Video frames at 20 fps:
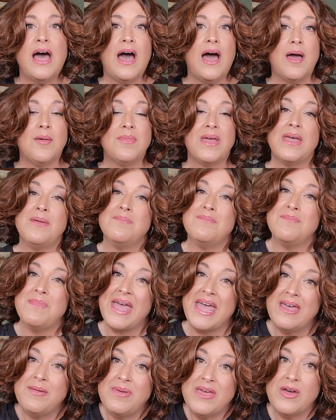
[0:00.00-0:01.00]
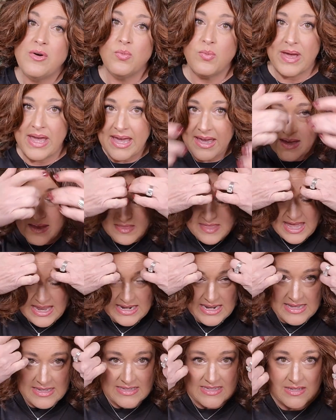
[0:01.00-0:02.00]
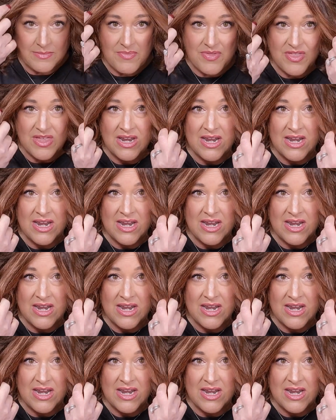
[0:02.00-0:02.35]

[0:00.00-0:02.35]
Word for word: Um, it may be a wig that needs some